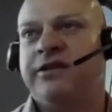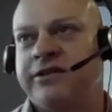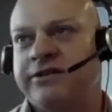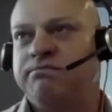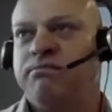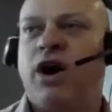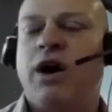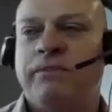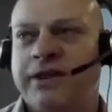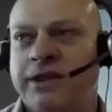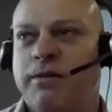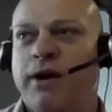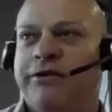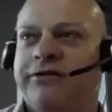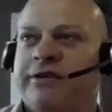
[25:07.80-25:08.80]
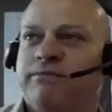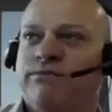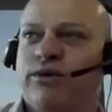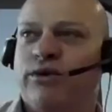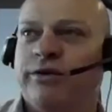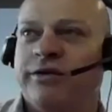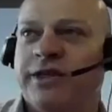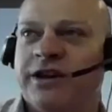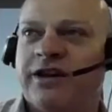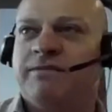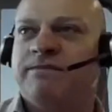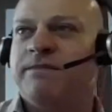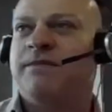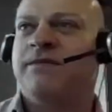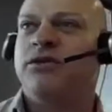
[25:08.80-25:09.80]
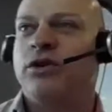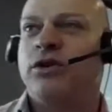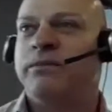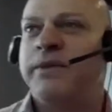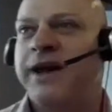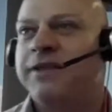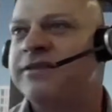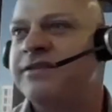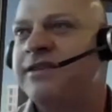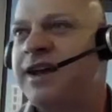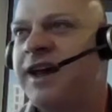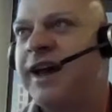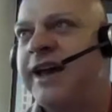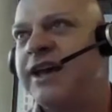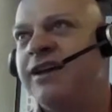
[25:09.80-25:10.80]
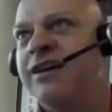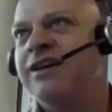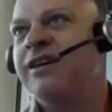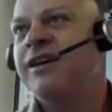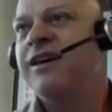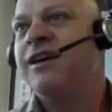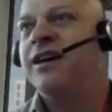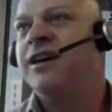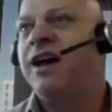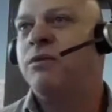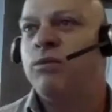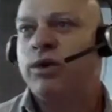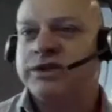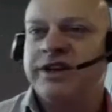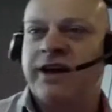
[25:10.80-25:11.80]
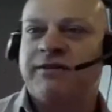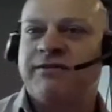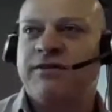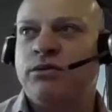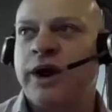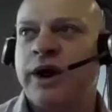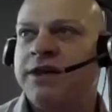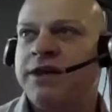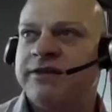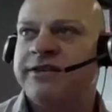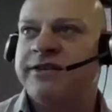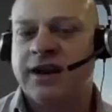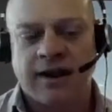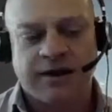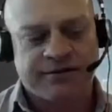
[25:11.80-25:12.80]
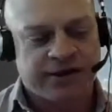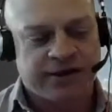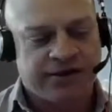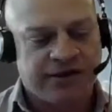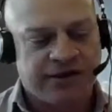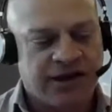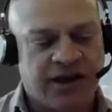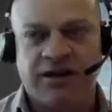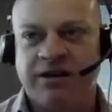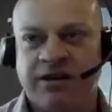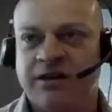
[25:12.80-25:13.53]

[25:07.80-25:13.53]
this might be the most important thing I talk about today. Watch out for rain in the second half of this year.